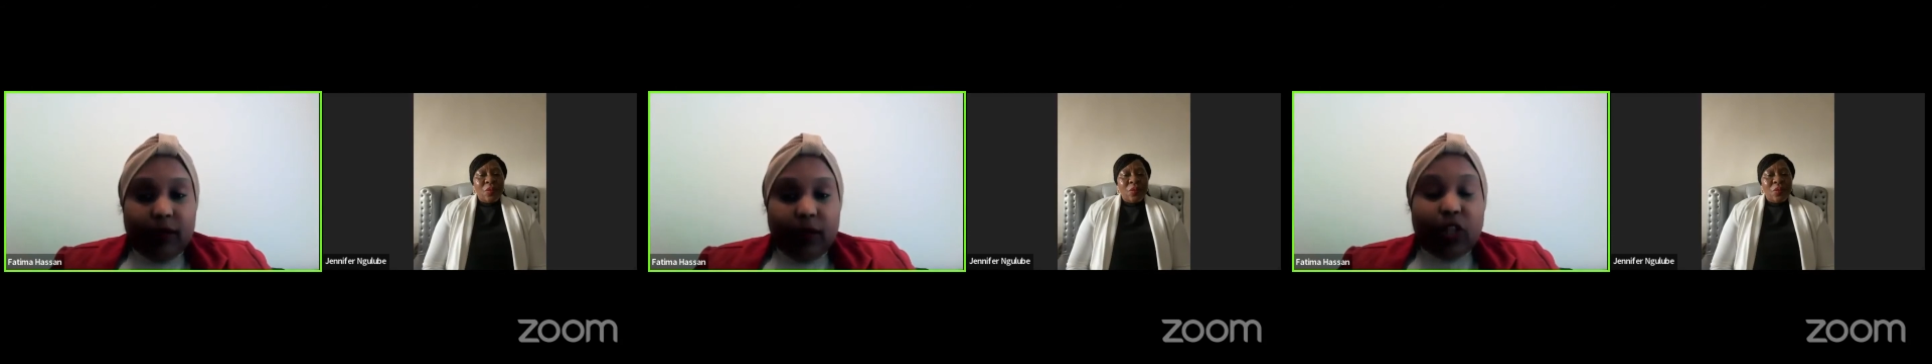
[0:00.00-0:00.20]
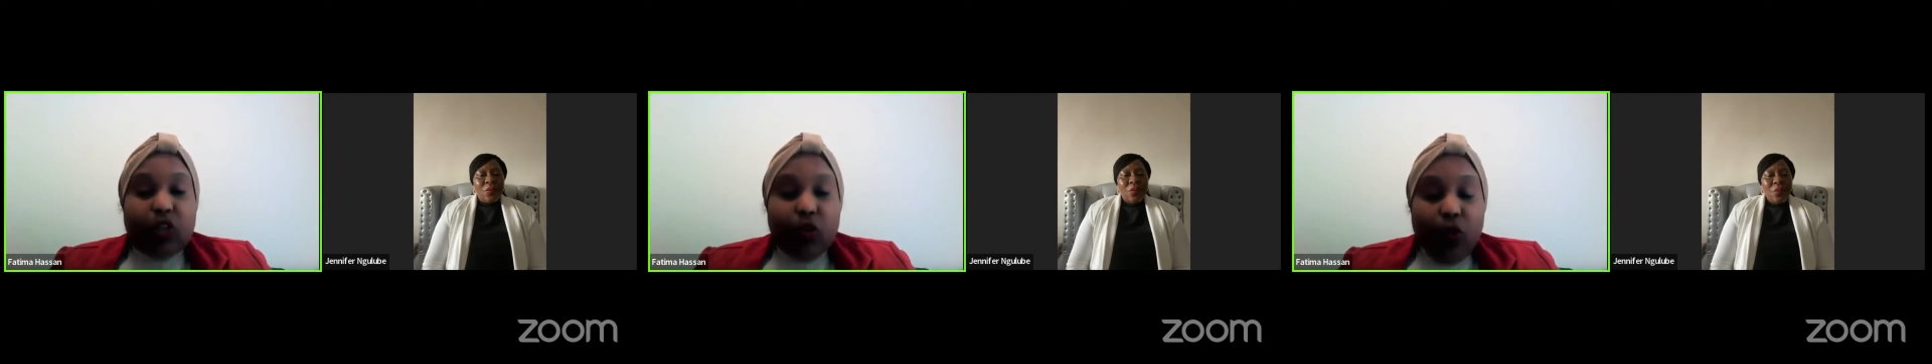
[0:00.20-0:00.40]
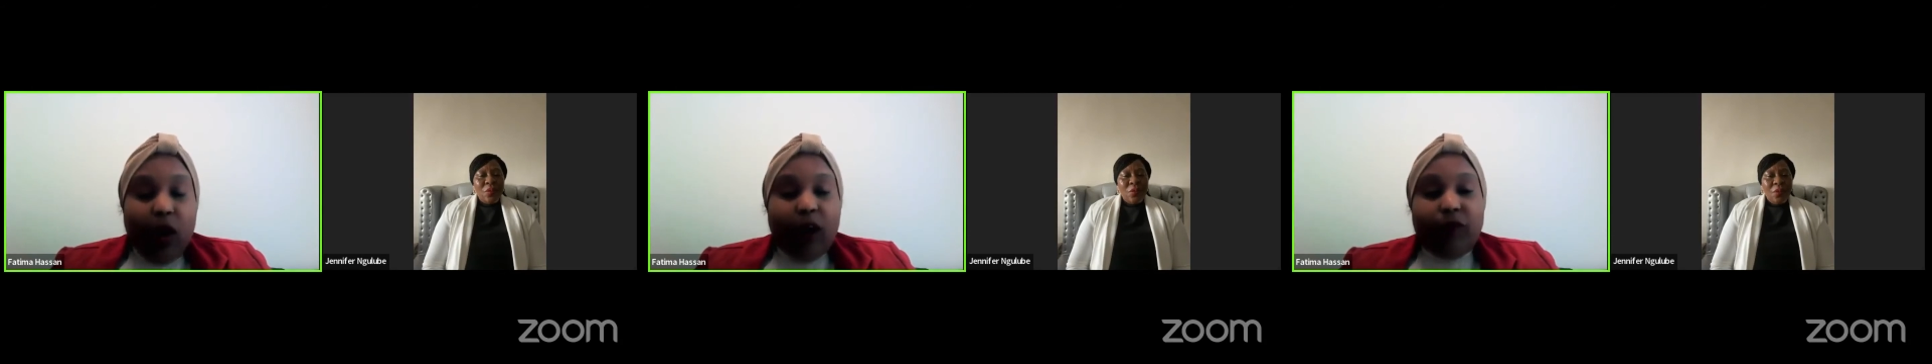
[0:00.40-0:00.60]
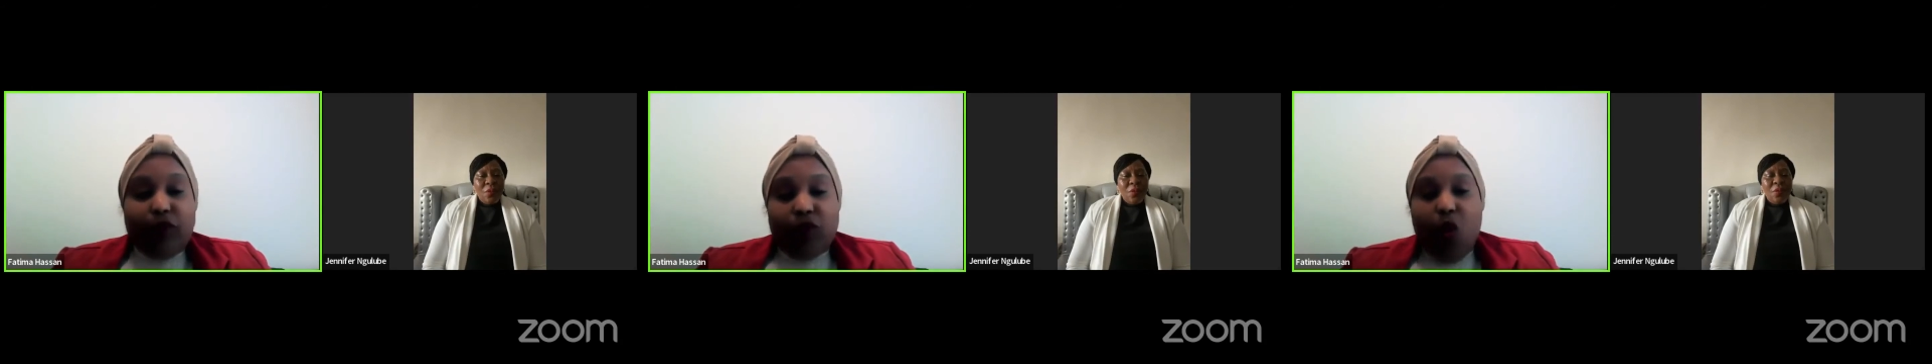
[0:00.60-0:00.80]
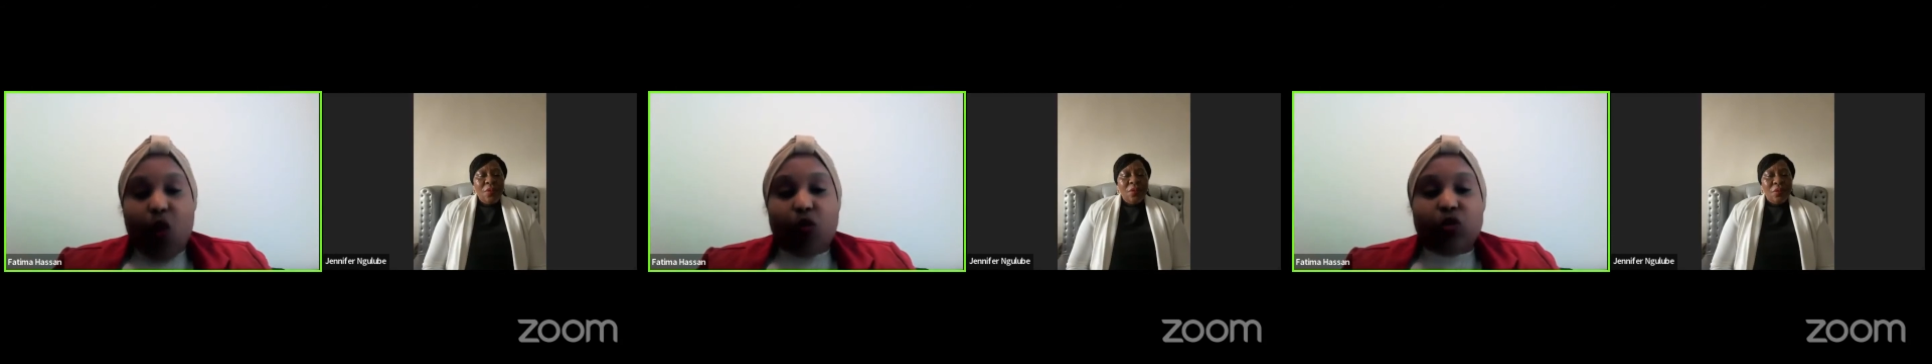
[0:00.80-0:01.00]
You have
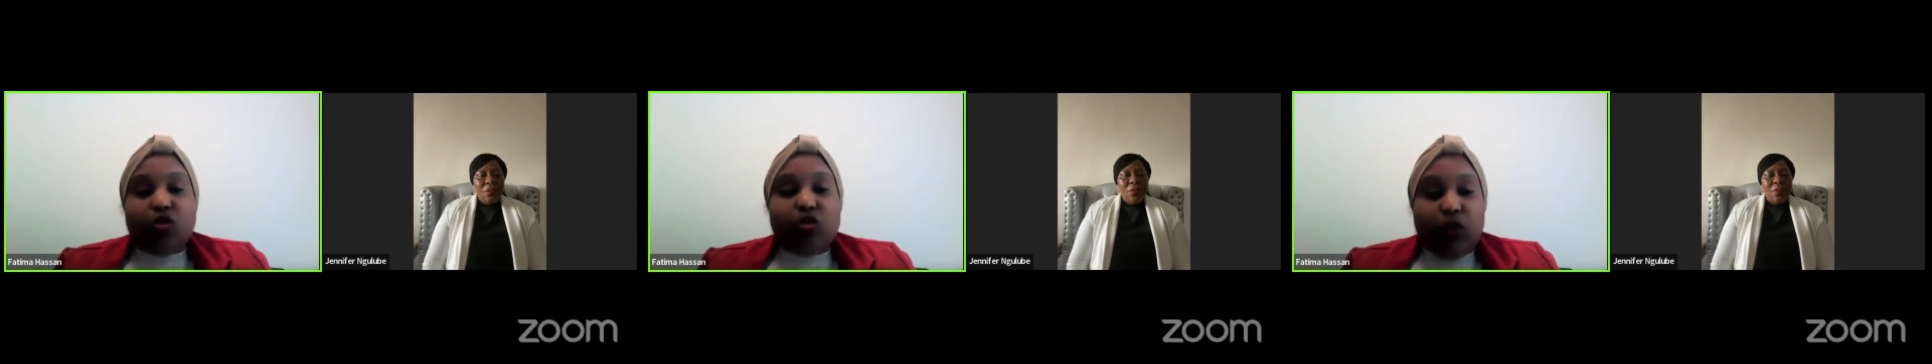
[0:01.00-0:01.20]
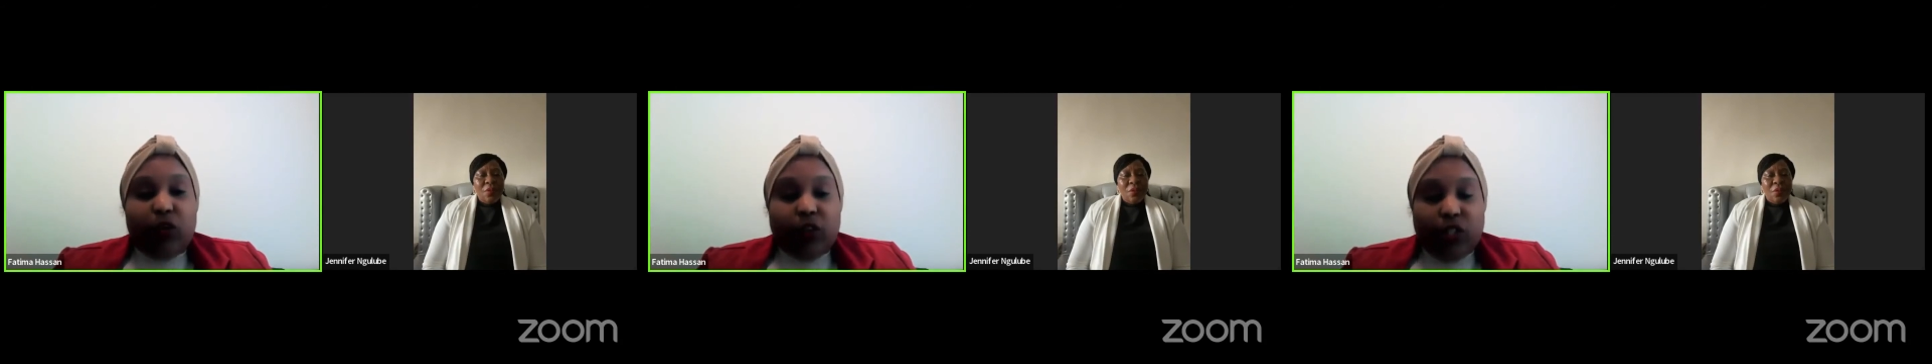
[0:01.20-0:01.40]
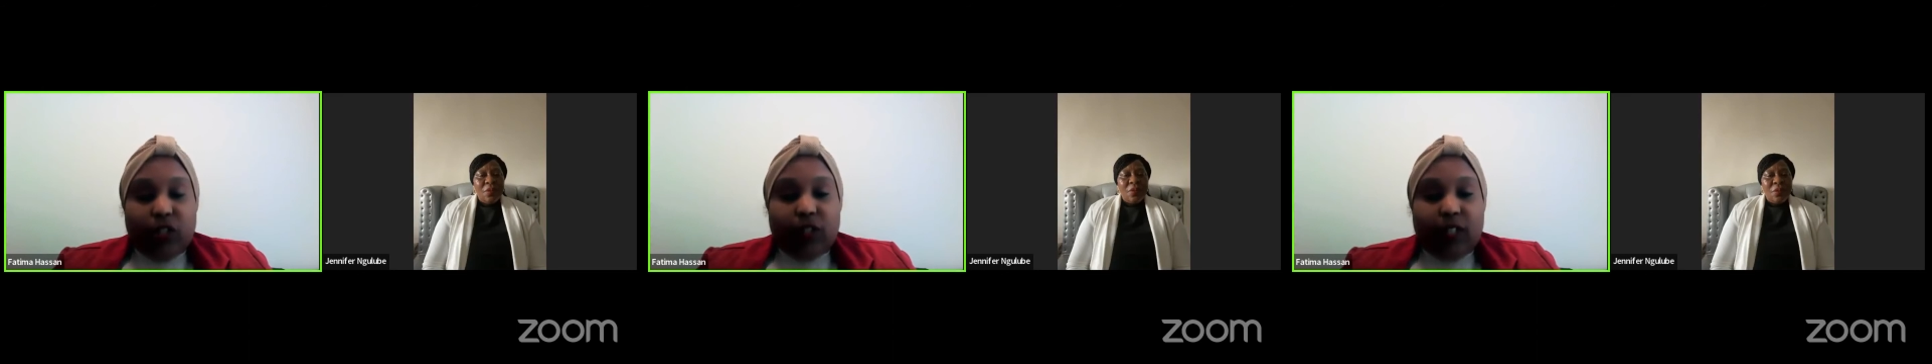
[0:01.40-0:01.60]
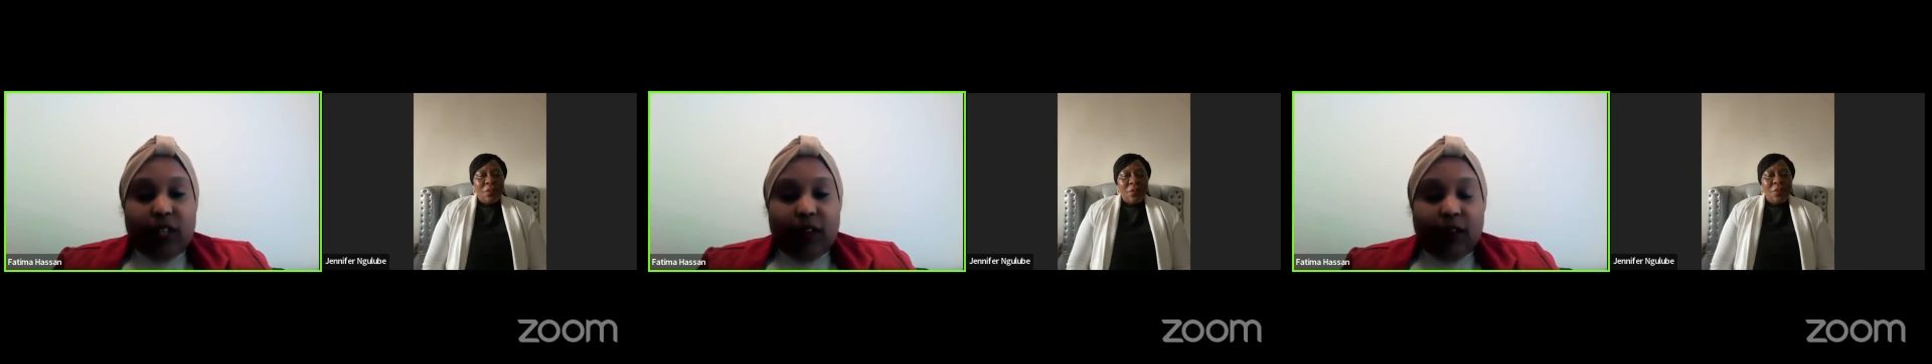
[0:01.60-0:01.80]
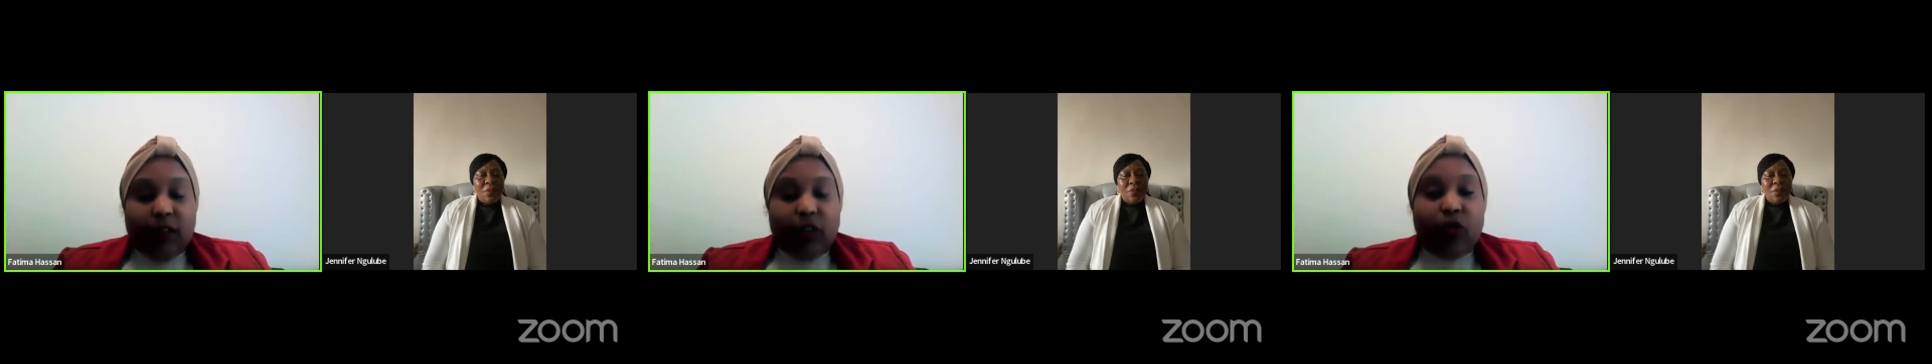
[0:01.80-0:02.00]
your own story to tell.